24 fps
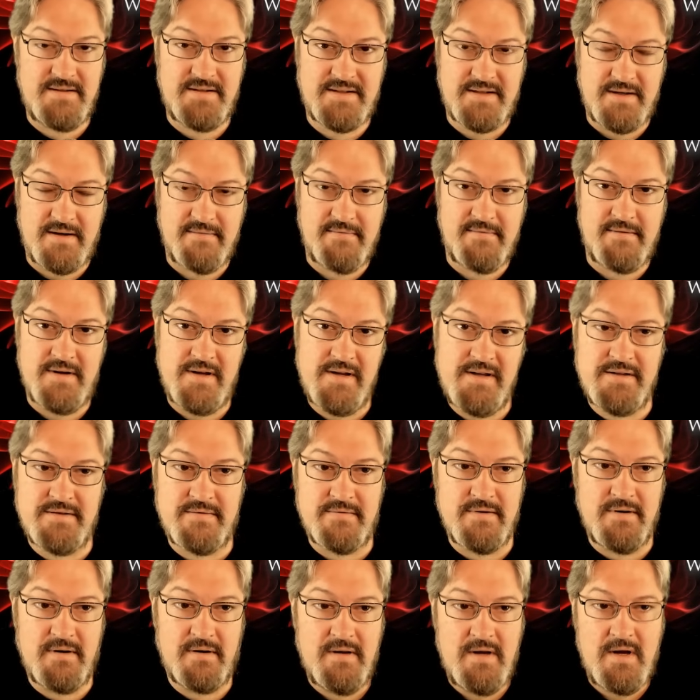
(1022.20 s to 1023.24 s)
southern
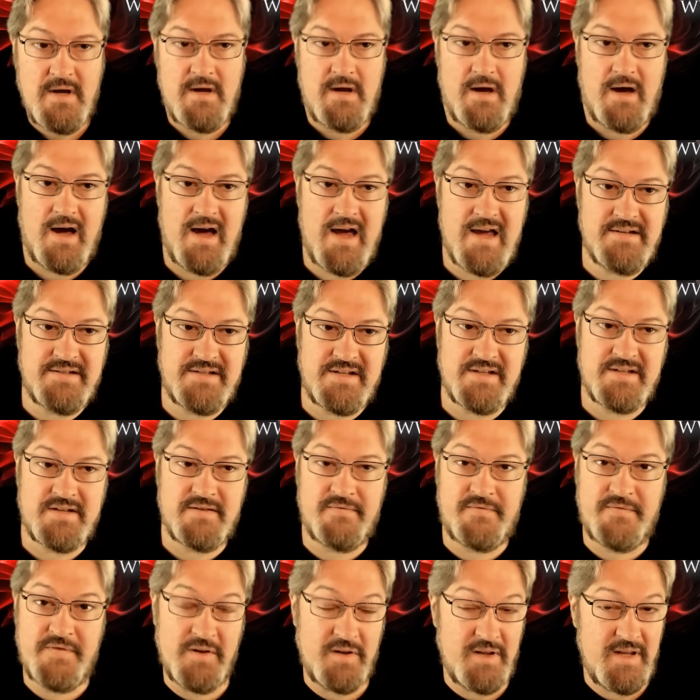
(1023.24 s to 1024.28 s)
Israel. ISIS
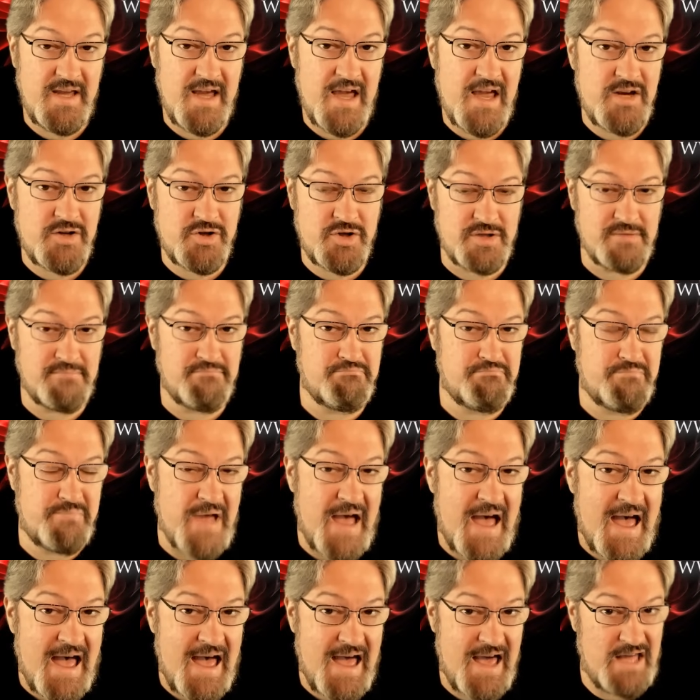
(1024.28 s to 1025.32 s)
affiliation
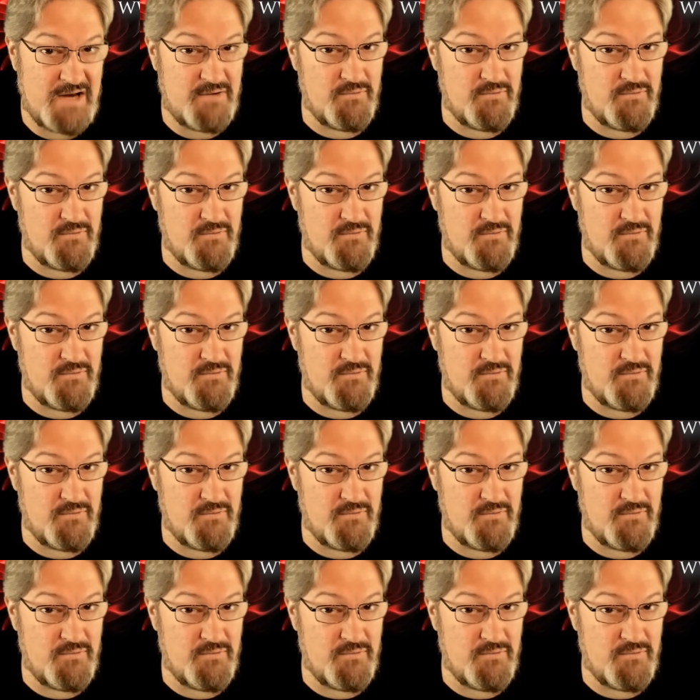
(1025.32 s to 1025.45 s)
bad,